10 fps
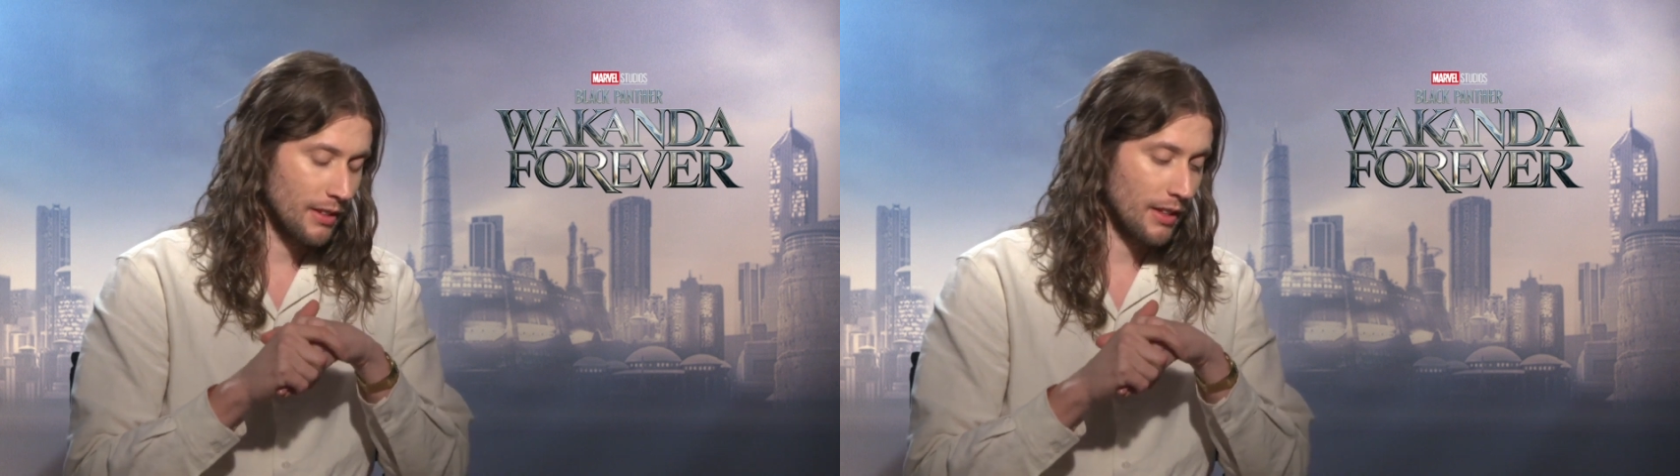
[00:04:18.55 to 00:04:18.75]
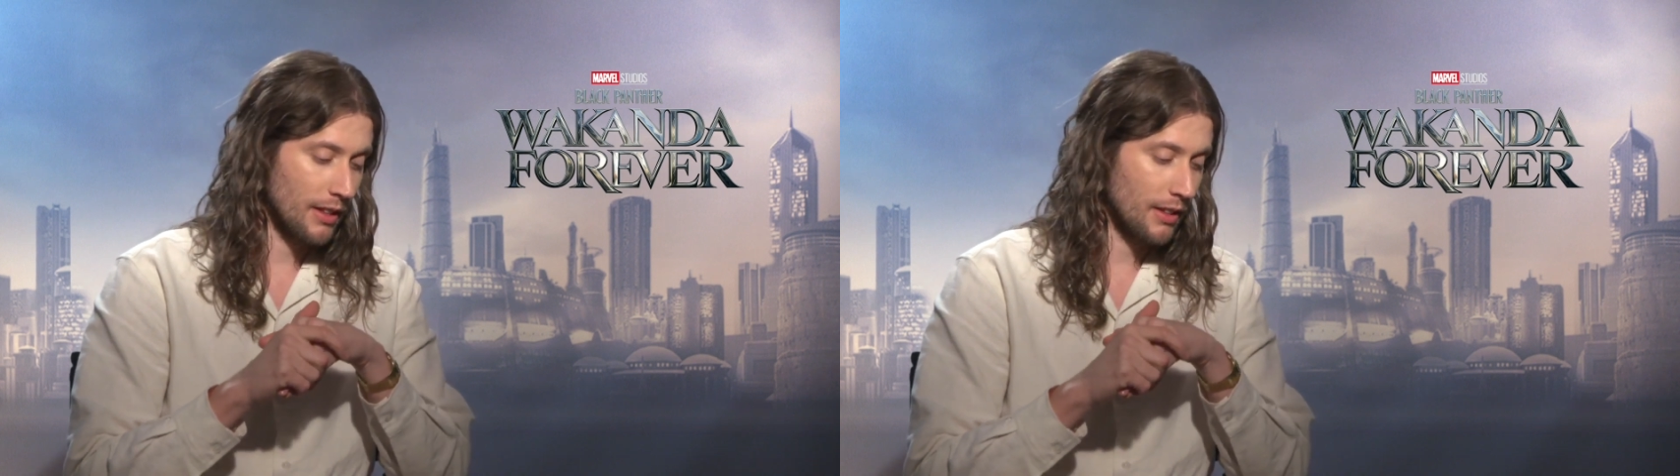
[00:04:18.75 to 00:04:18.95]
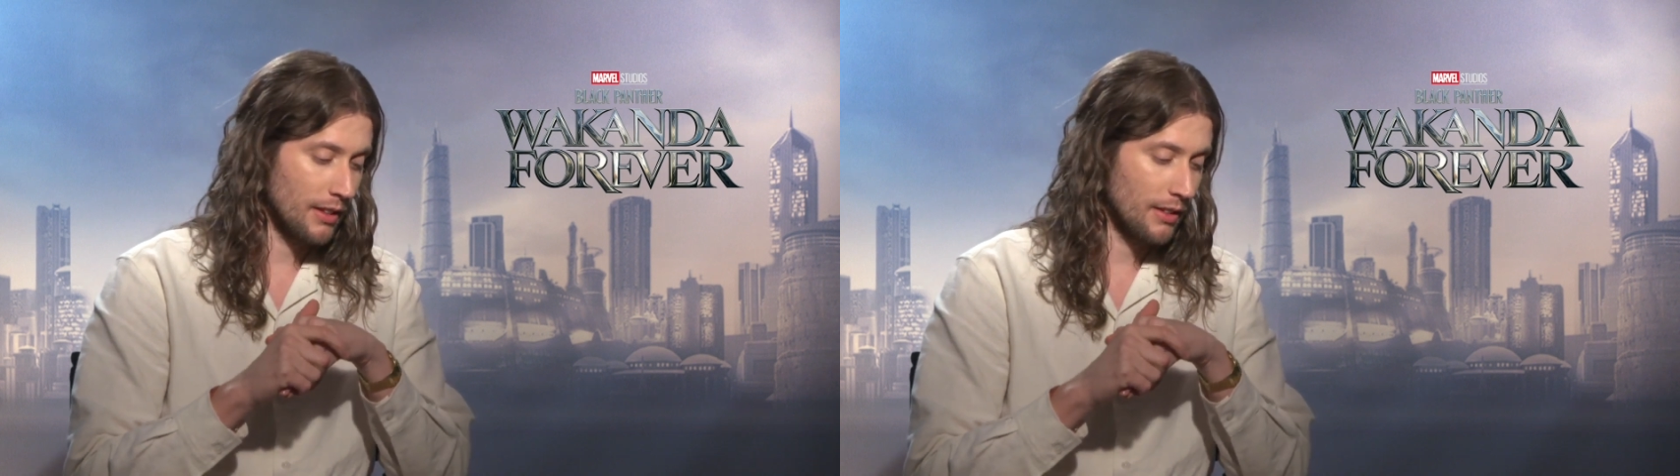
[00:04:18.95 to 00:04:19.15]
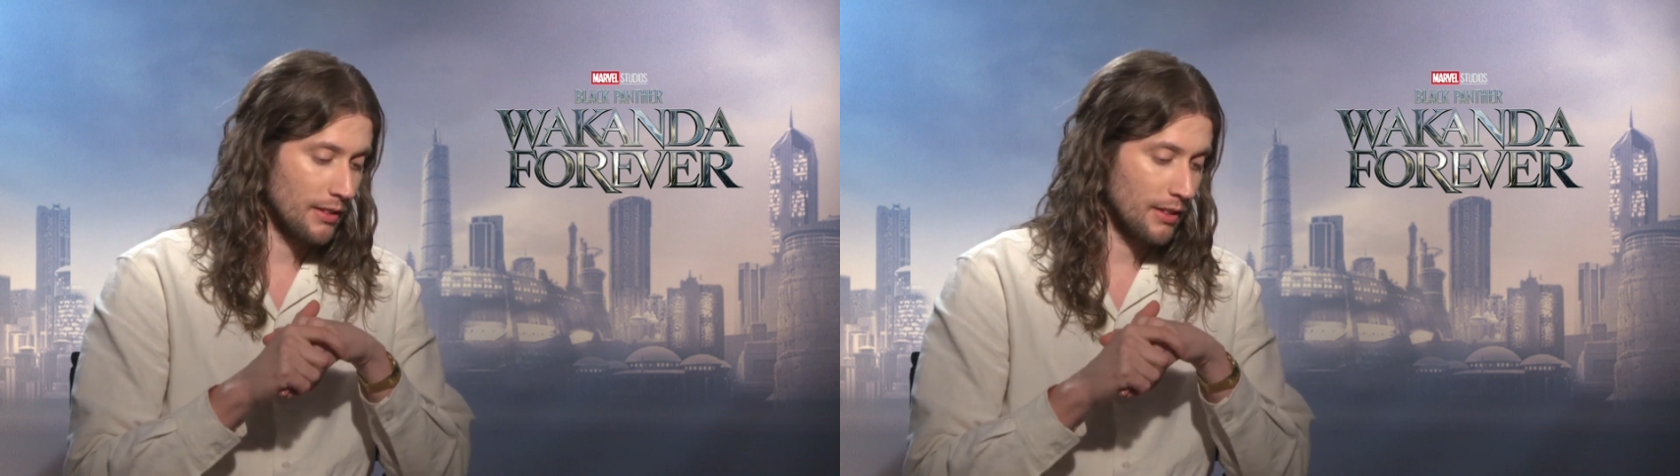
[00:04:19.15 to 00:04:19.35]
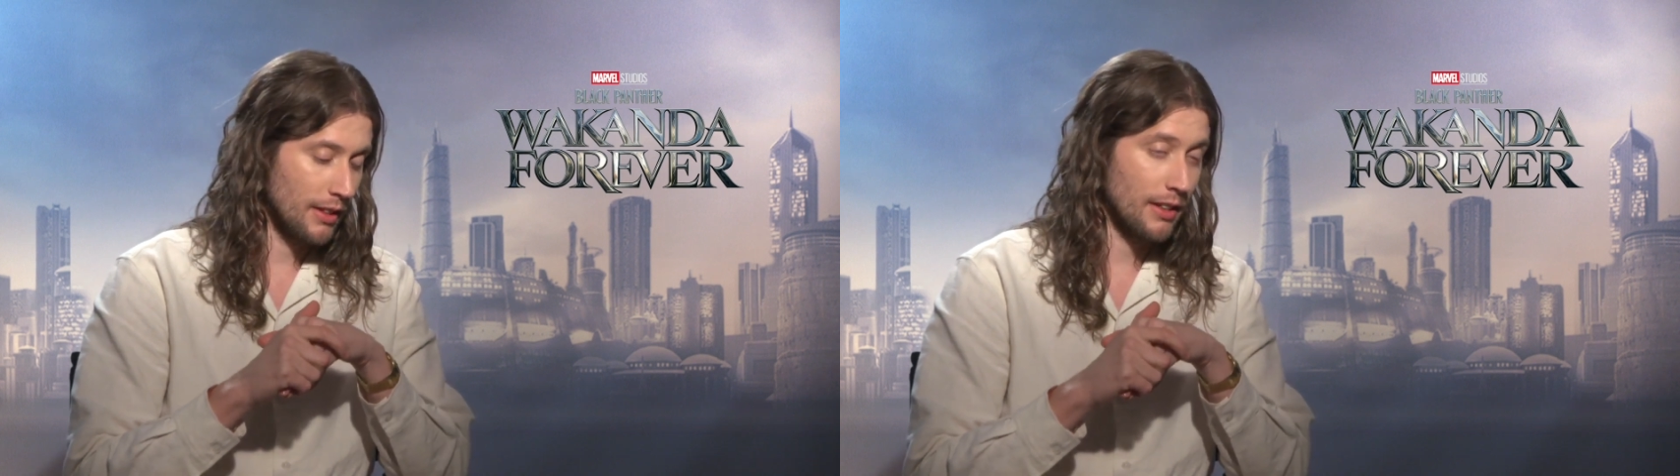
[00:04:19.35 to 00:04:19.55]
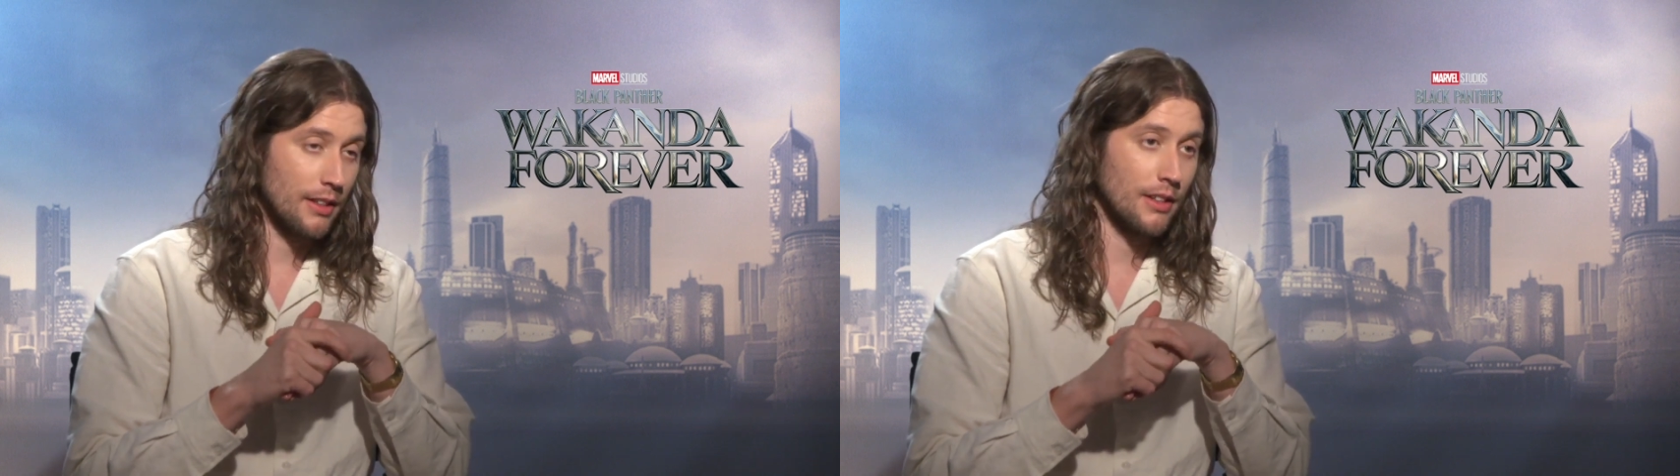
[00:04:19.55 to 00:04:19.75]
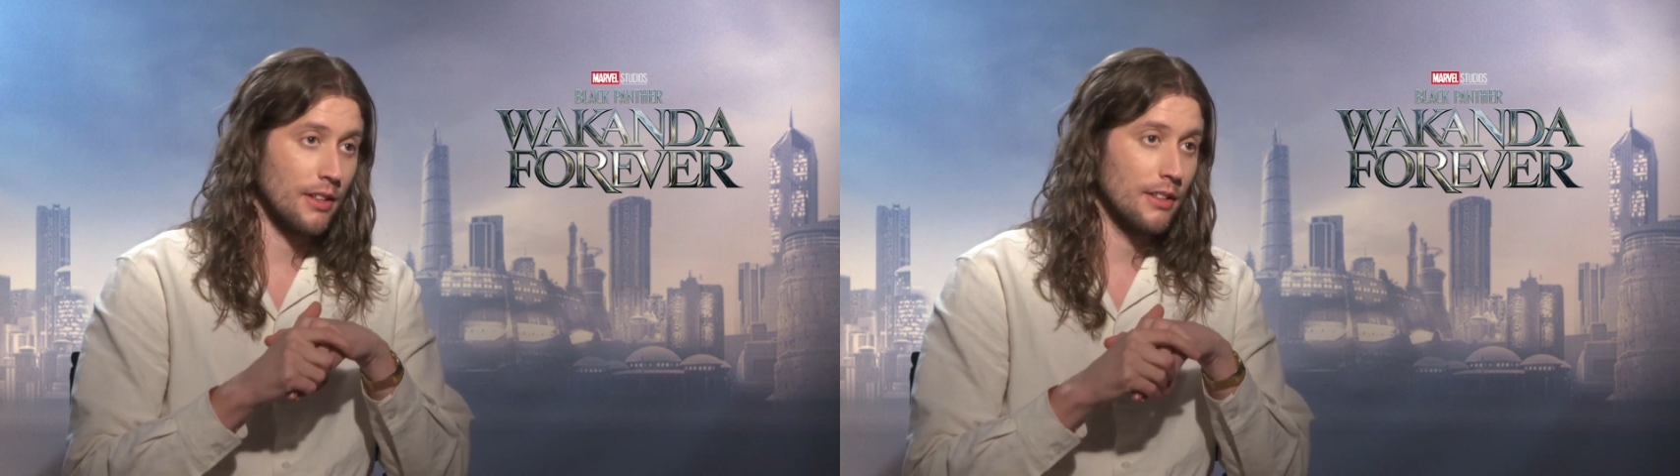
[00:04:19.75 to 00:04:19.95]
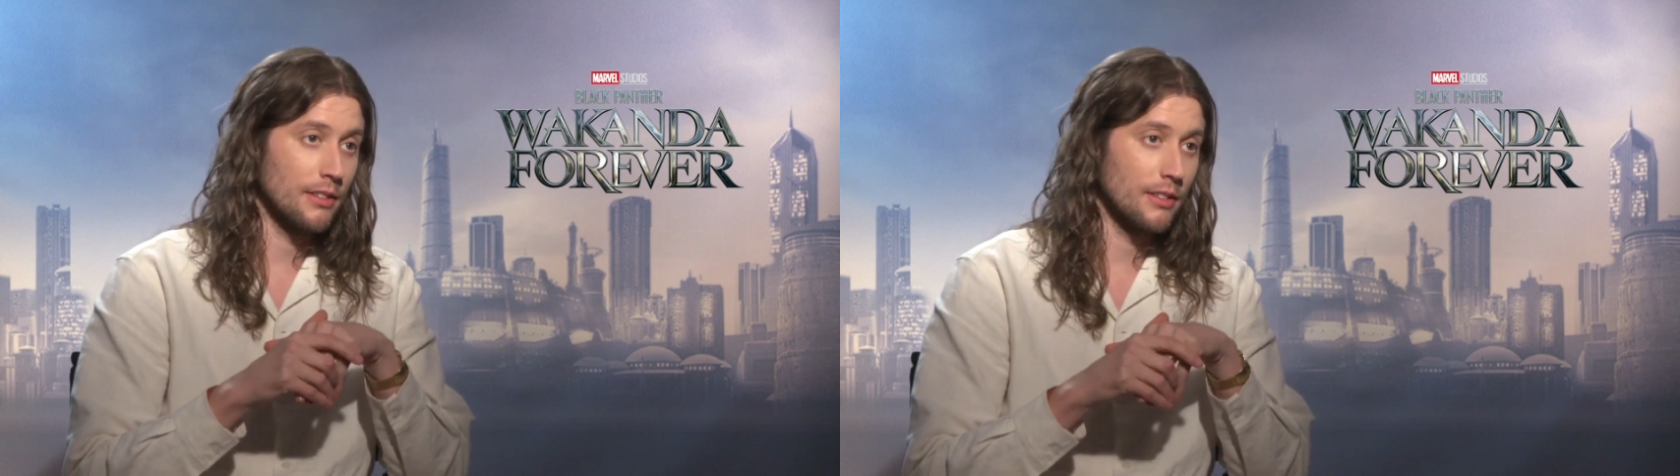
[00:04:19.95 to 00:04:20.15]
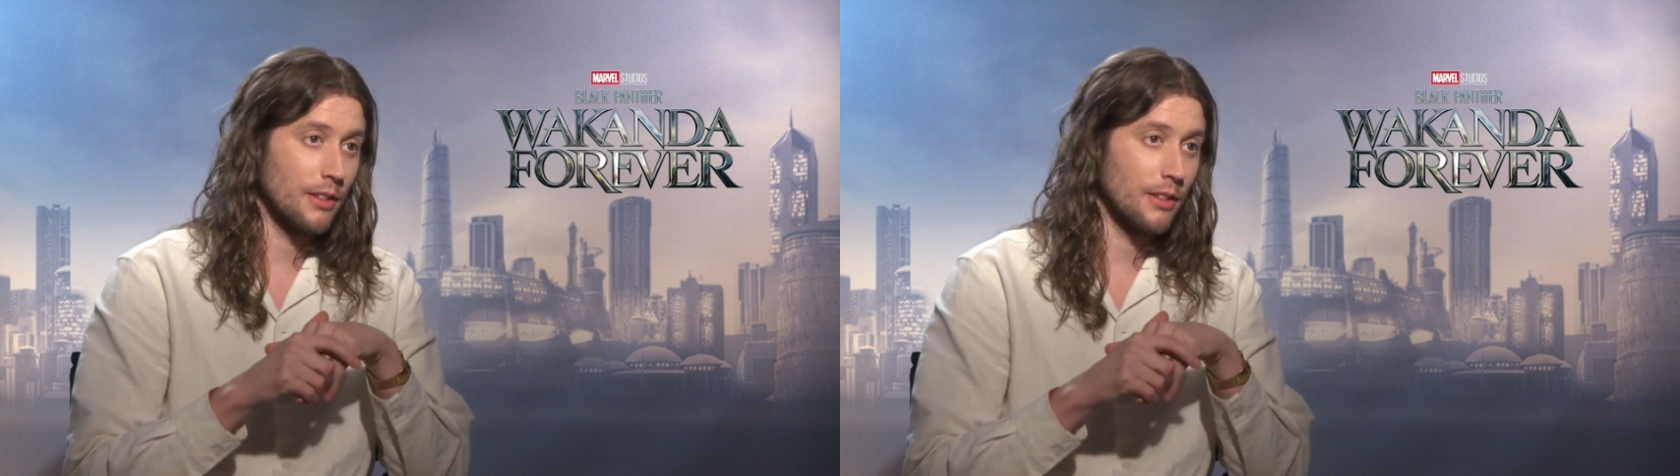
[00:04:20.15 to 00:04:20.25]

I think I got